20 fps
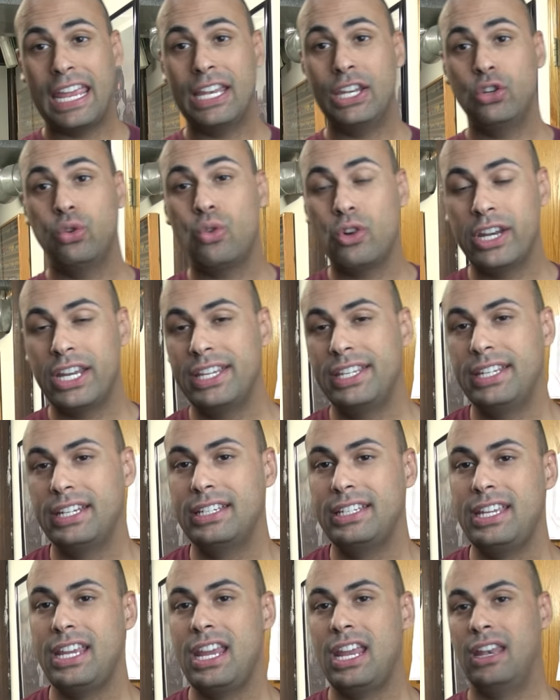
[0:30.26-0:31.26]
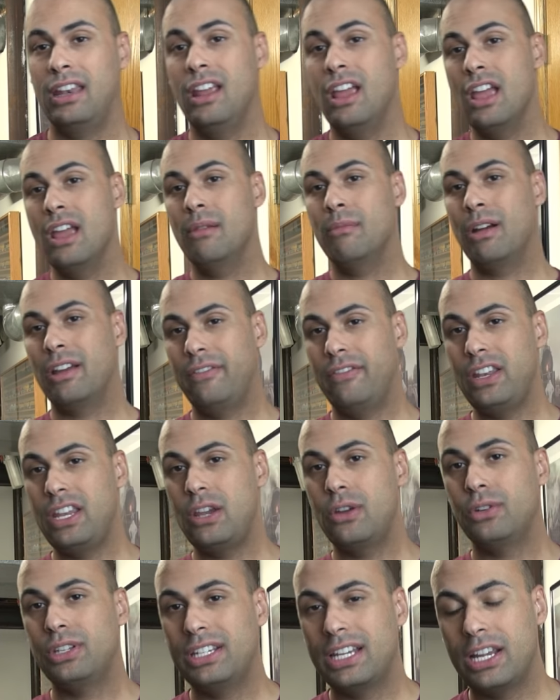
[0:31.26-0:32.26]
in 2016. My
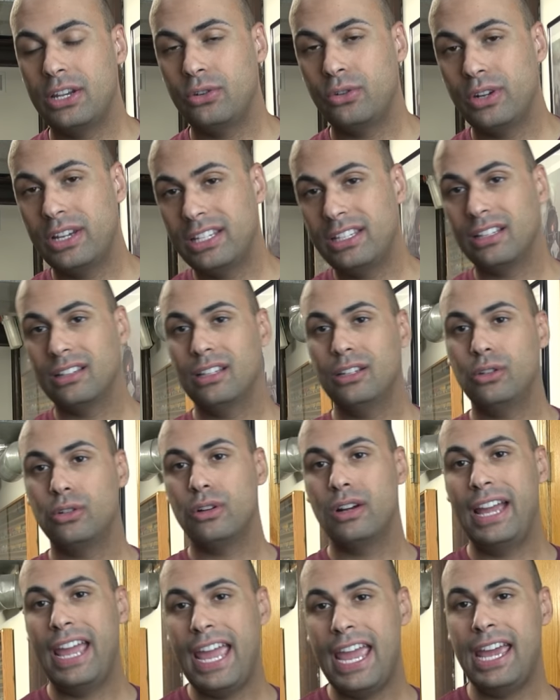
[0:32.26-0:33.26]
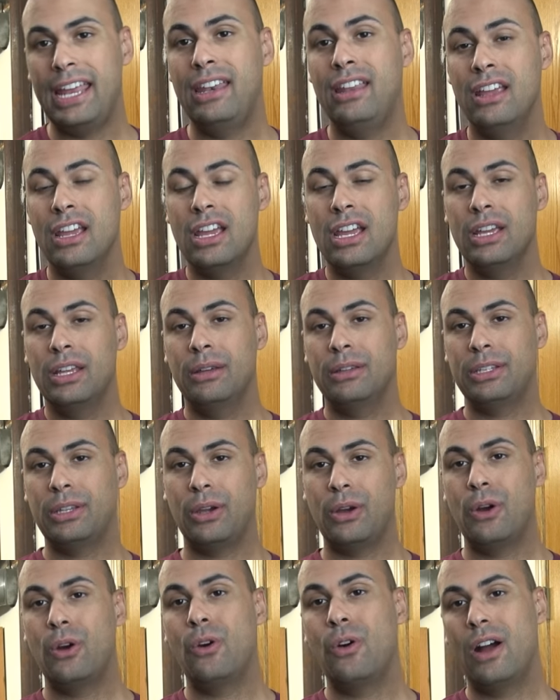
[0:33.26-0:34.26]
video schedule gets a little ahead,
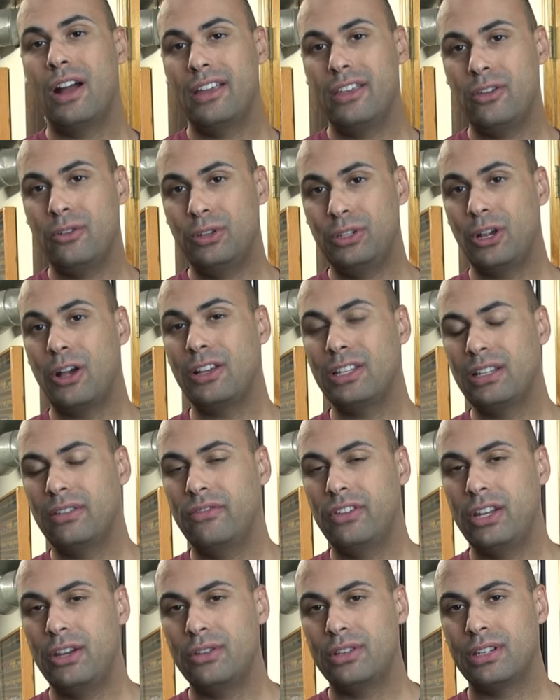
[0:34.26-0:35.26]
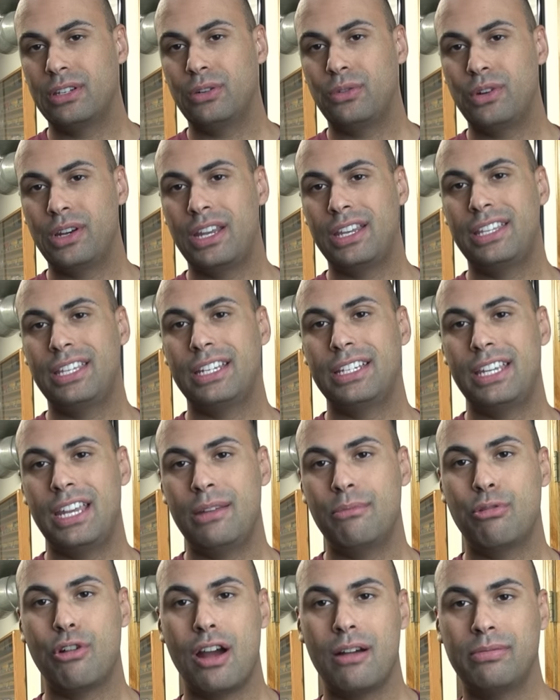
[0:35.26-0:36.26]
so you saw some videos in
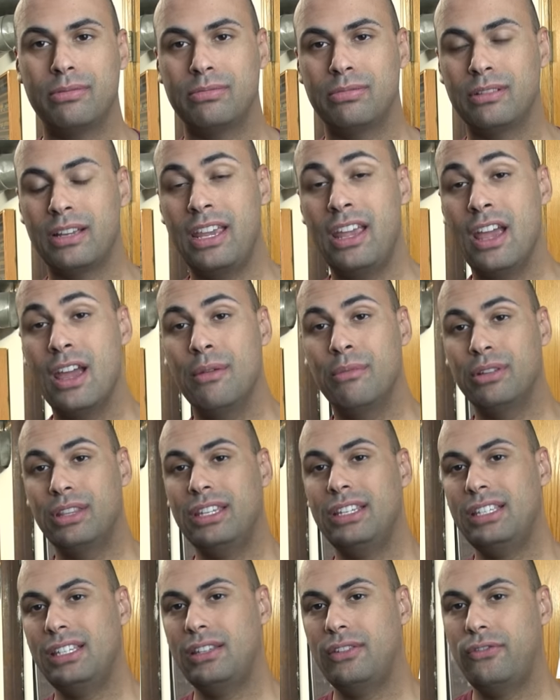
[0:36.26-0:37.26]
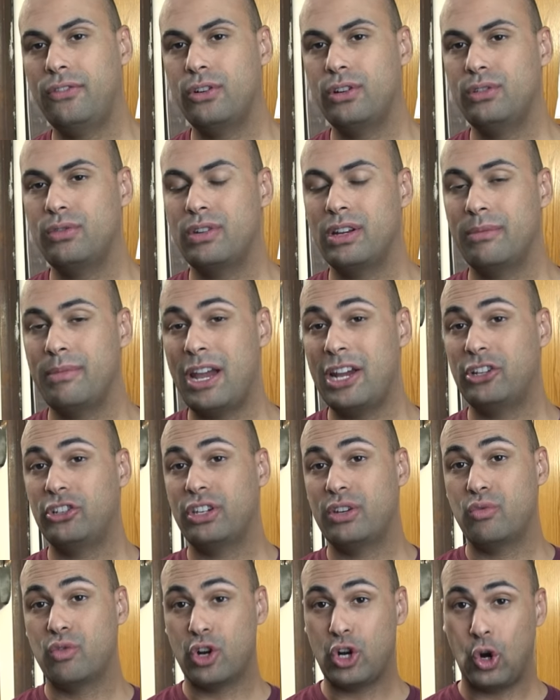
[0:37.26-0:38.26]
2016 probably, but this is the first one I'm
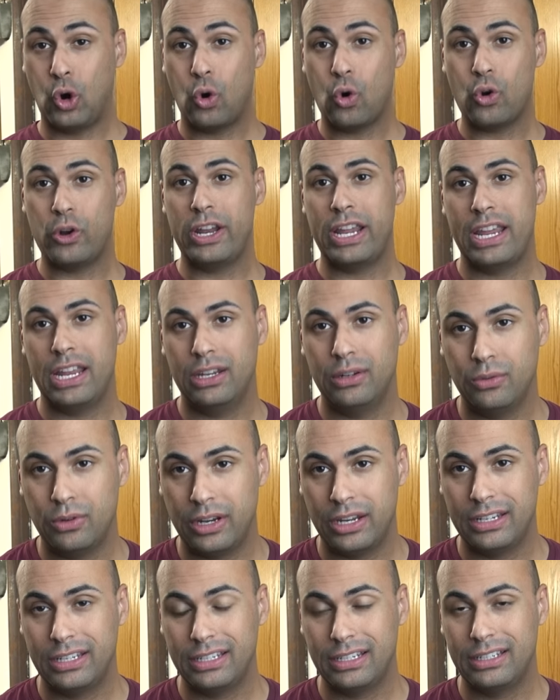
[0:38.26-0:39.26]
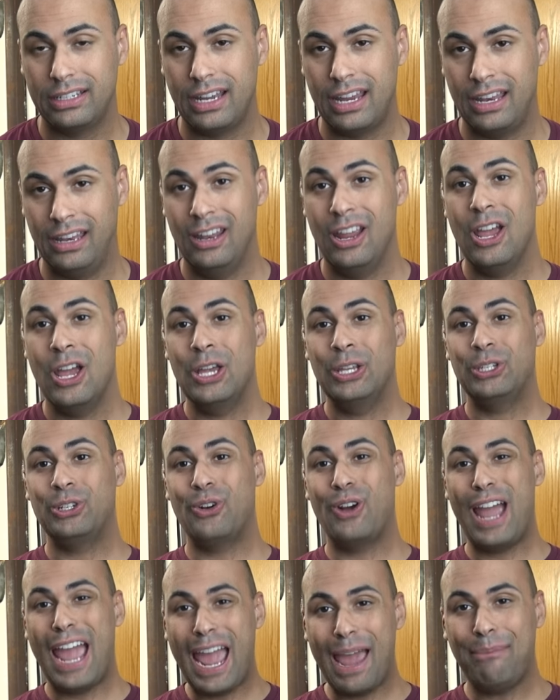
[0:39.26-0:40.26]
actually recording in 2016.
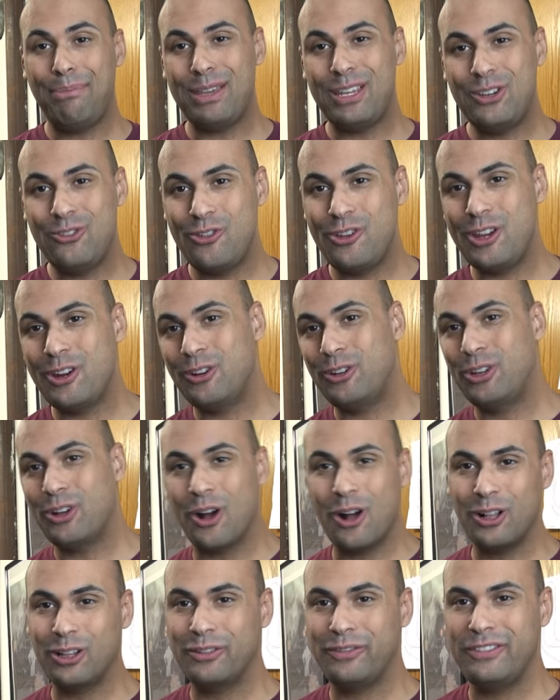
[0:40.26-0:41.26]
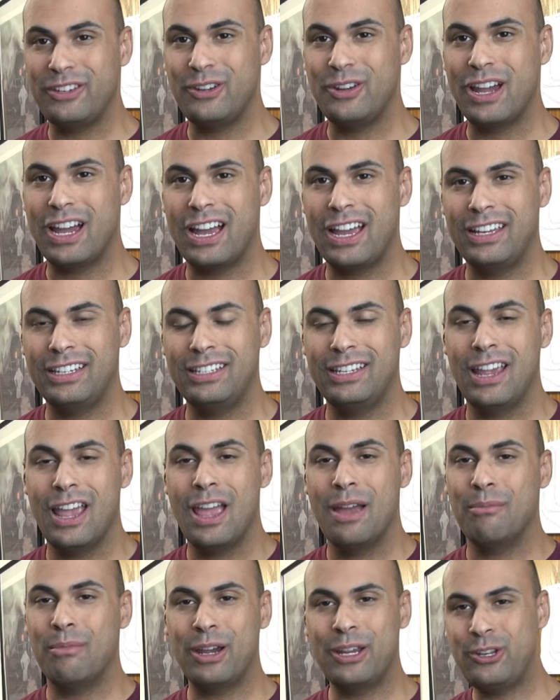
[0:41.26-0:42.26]
So happy new year to all of you guys.
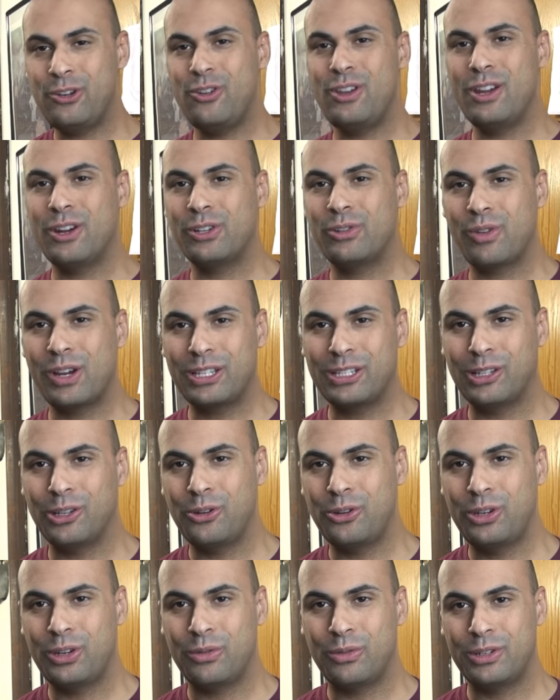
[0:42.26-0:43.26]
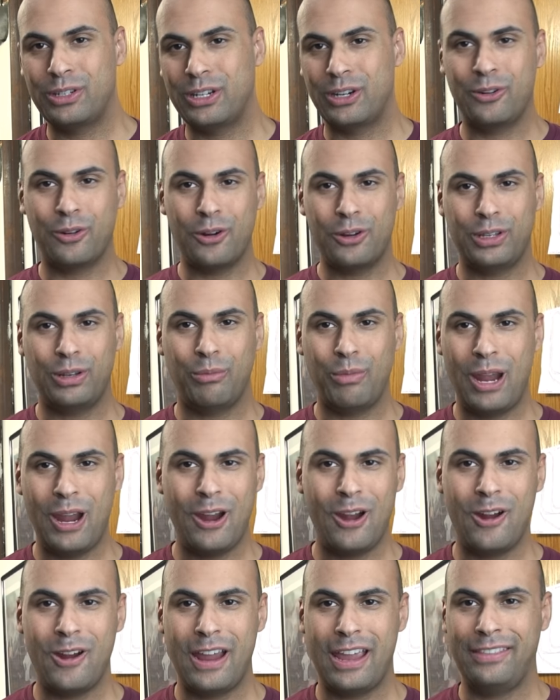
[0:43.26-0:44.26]
My new year's resolution was to grow some
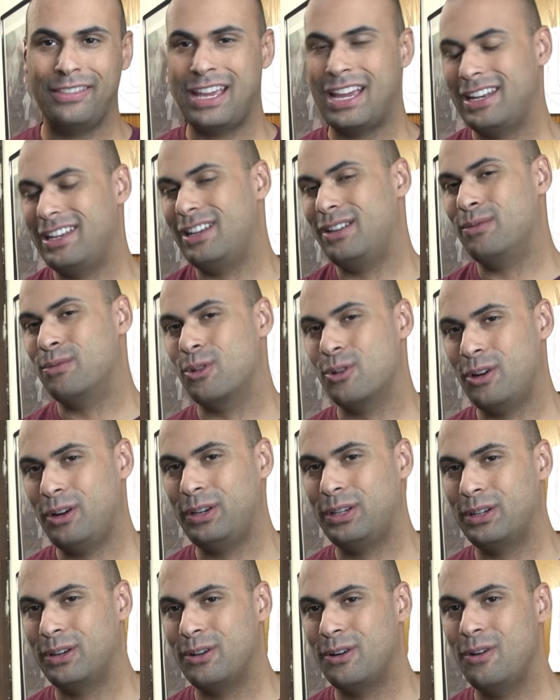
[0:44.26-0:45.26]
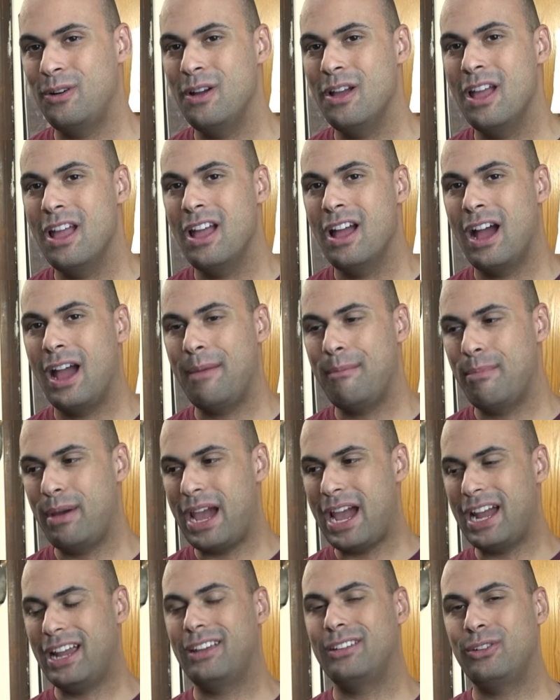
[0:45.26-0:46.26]
hair and that didn't work, so I'm
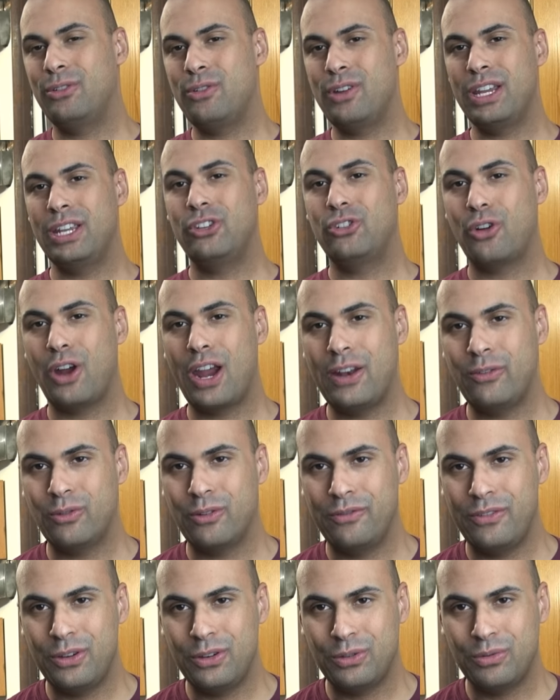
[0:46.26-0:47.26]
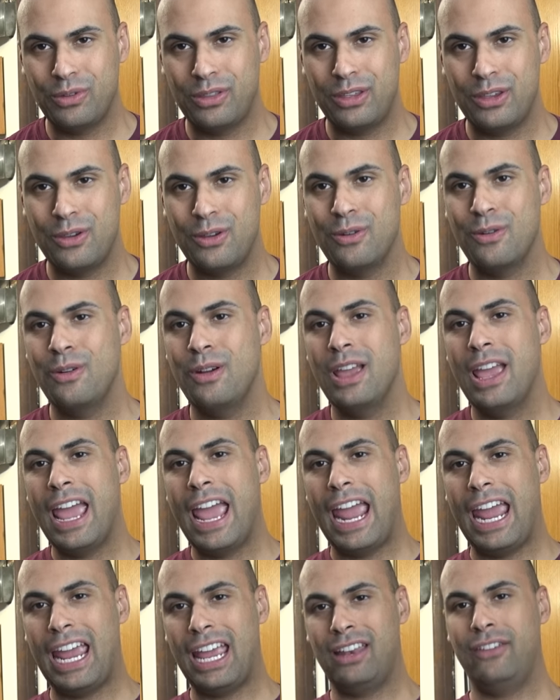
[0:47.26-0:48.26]
back doing train reviews with you
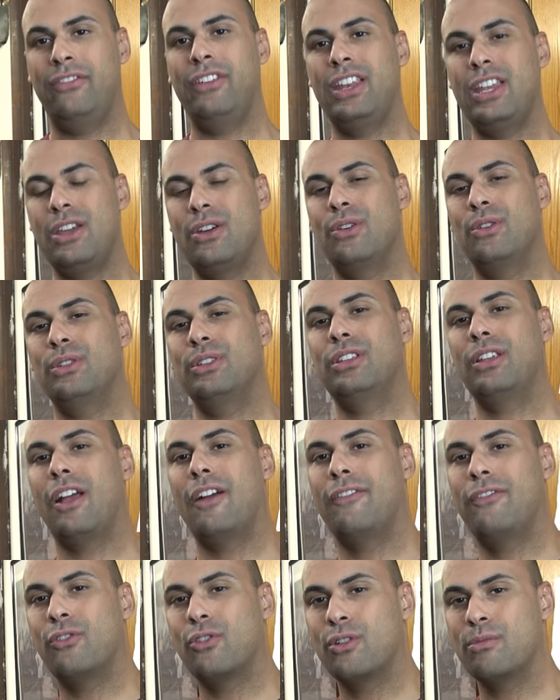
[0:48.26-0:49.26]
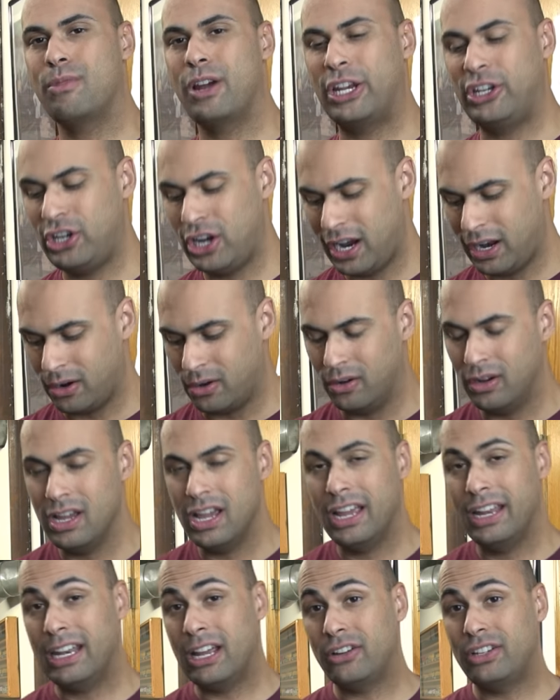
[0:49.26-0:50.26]
and videos for my channel.
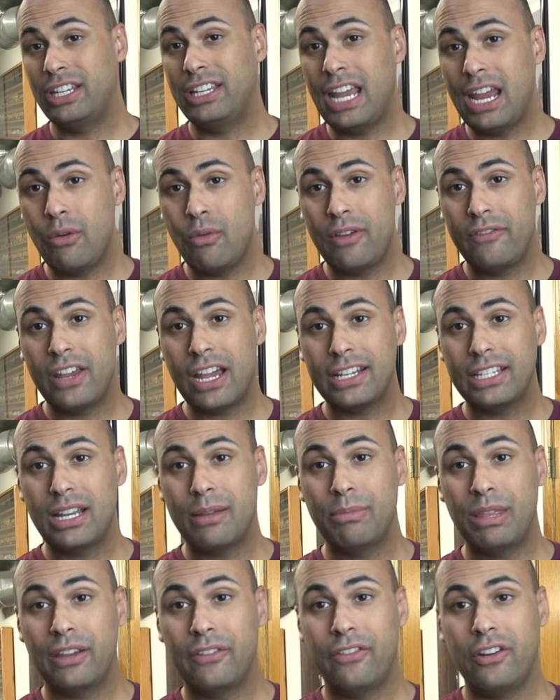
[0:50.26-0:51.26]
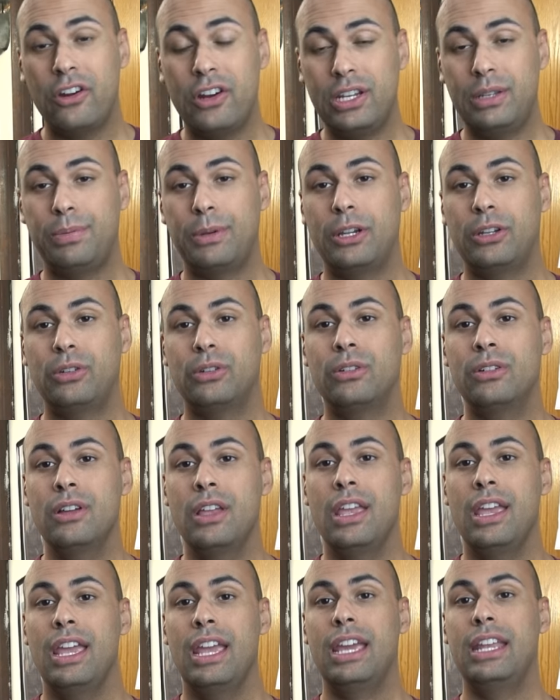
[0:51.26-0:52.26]
Now today we've got something very special.
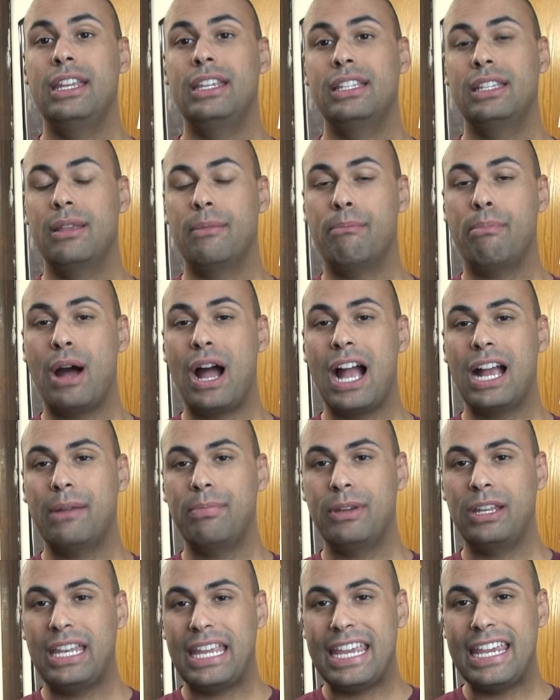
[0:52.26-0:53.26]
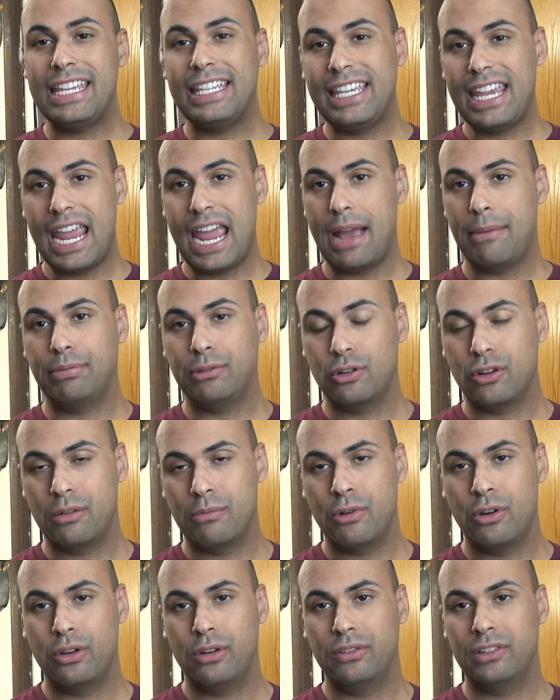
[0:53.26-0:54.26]
It is the Bachmann Easy App
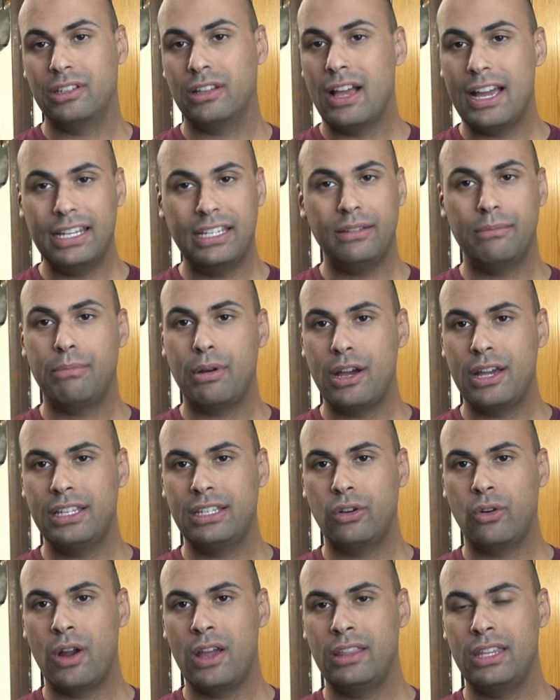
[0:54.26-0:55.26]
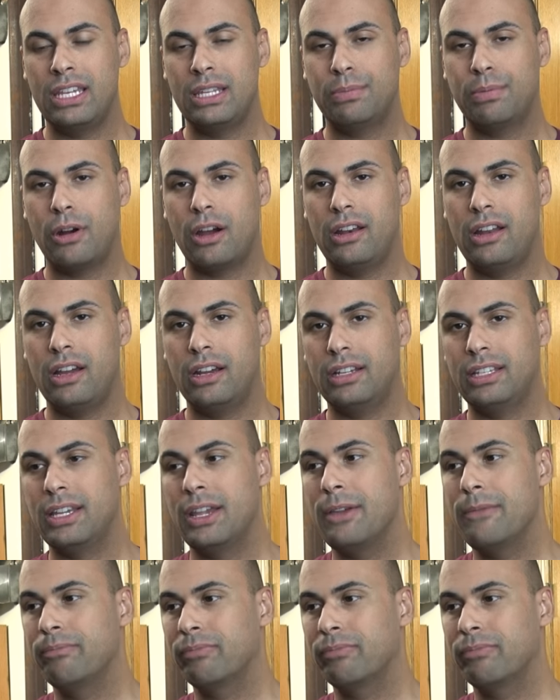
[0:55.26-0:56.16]
locomotives. Lots of buzz around these products.